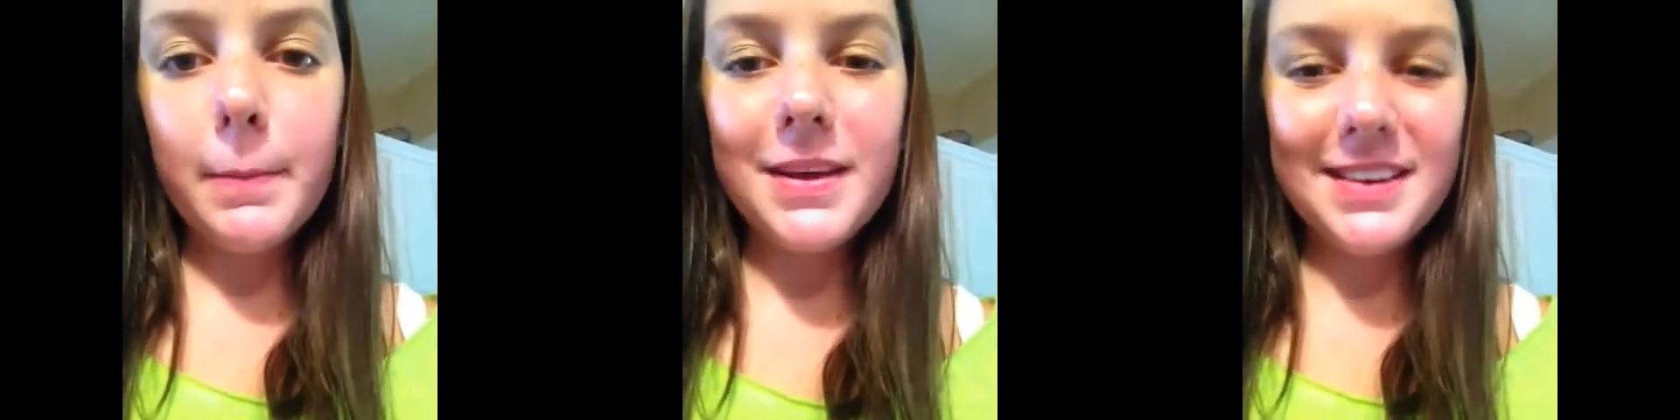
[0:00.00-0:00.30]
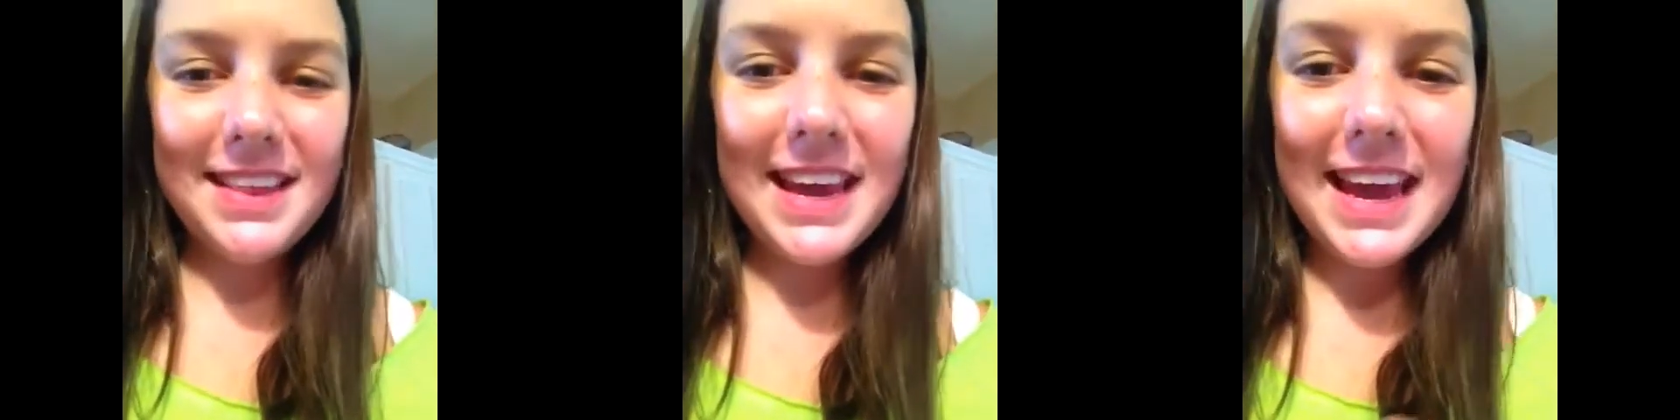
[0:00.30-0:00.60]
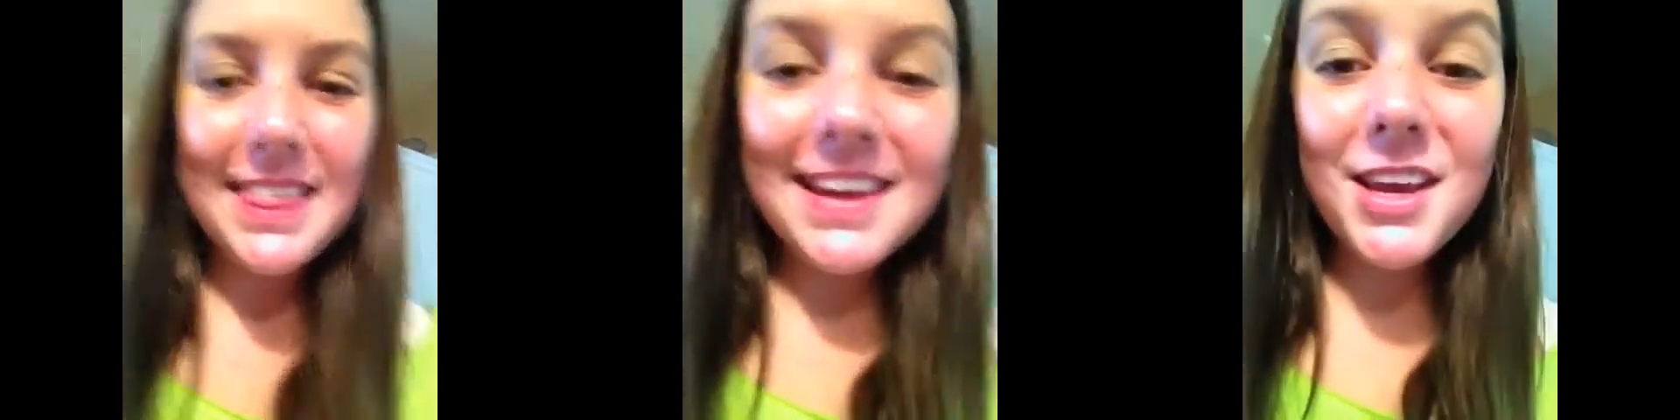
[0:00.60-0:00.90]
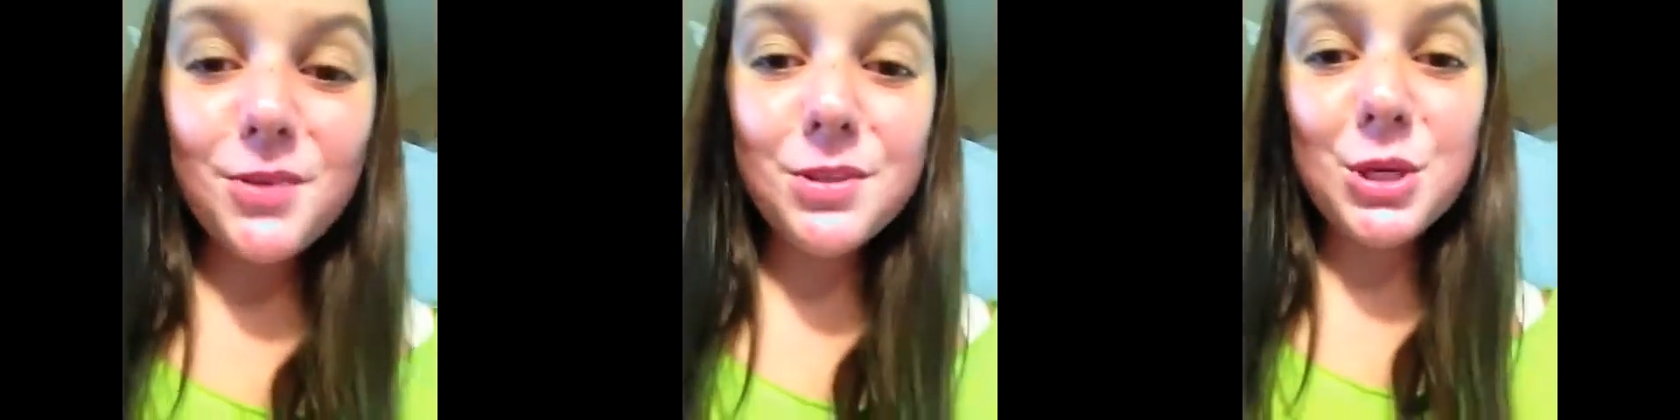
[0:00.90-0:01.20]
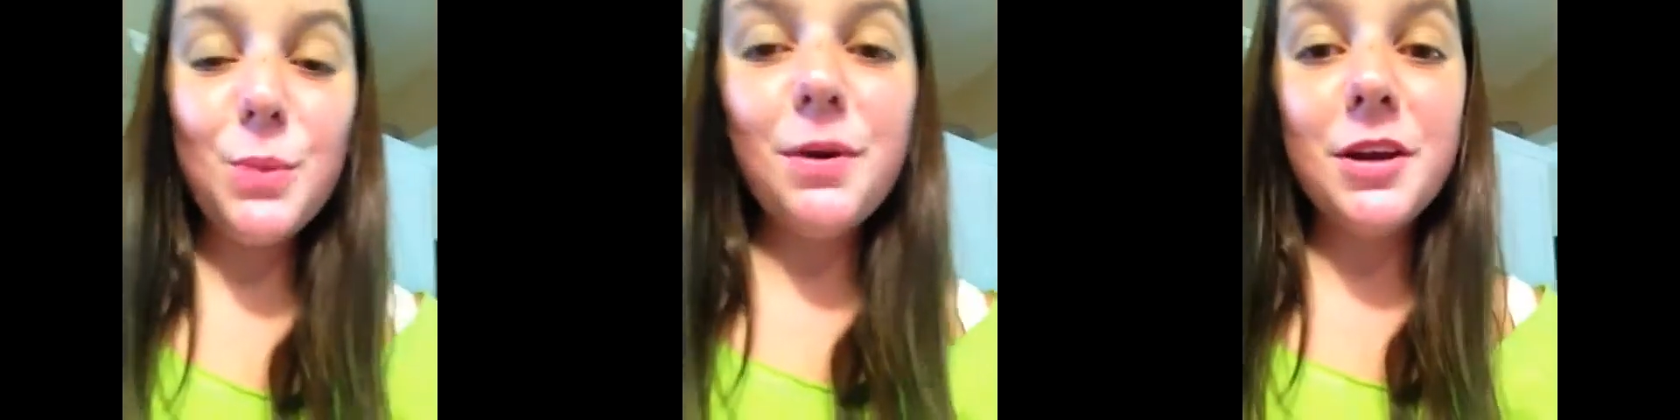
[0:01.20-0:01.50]
but thank you
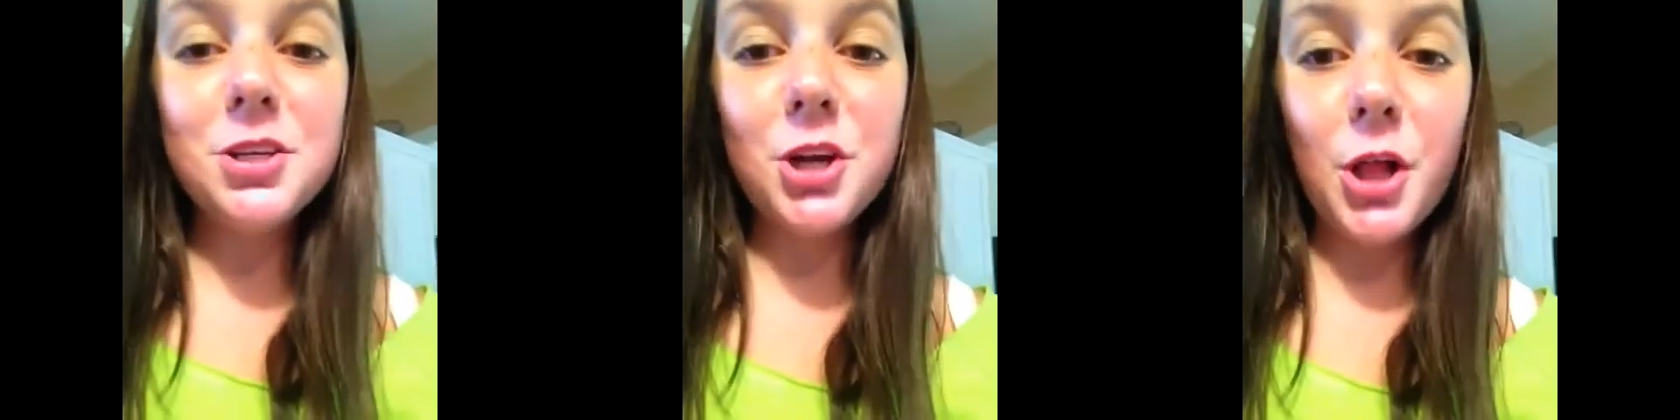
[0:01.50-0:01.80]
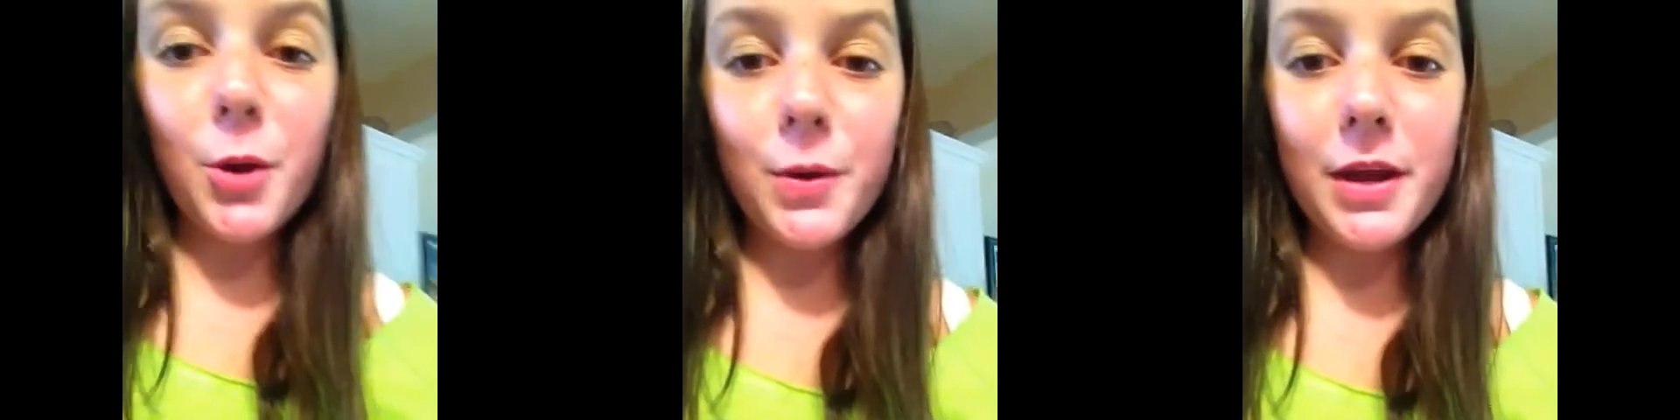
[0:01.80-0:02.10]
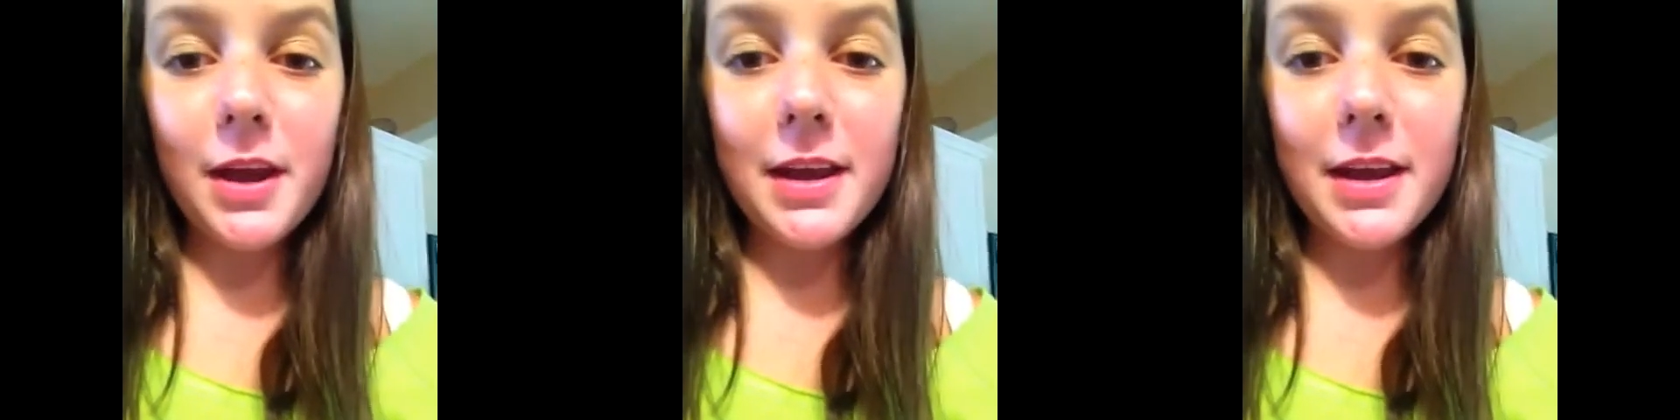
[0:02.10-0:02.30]
so much, Chloe.